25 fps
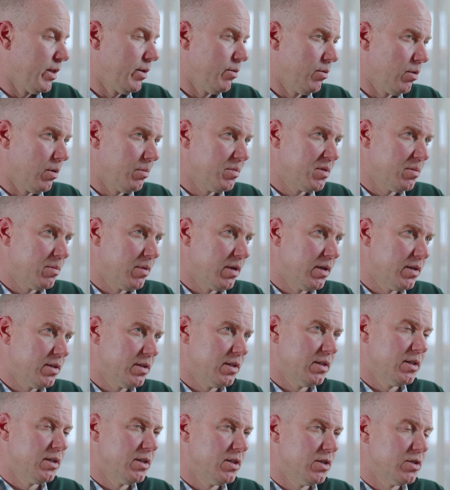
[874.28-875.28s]
they were optimized
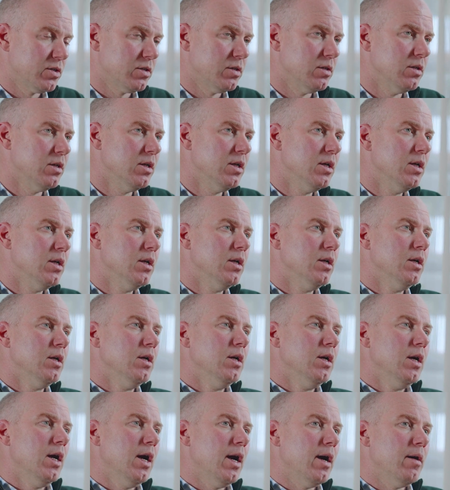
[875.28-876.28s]
in addition.
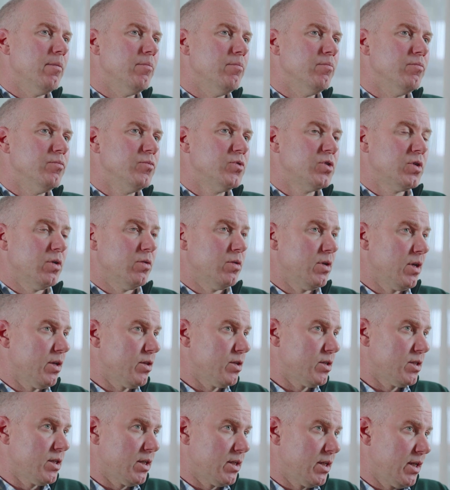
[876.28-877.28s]
So another
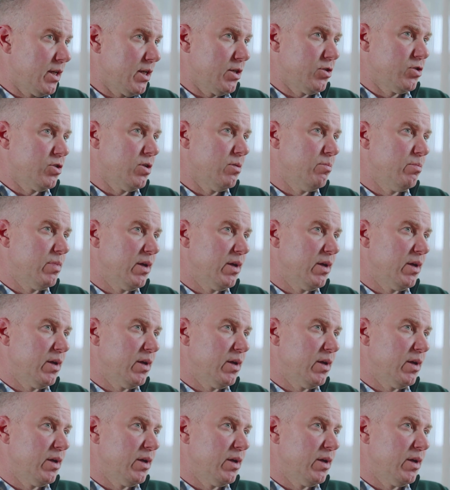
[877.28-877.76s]
study has shown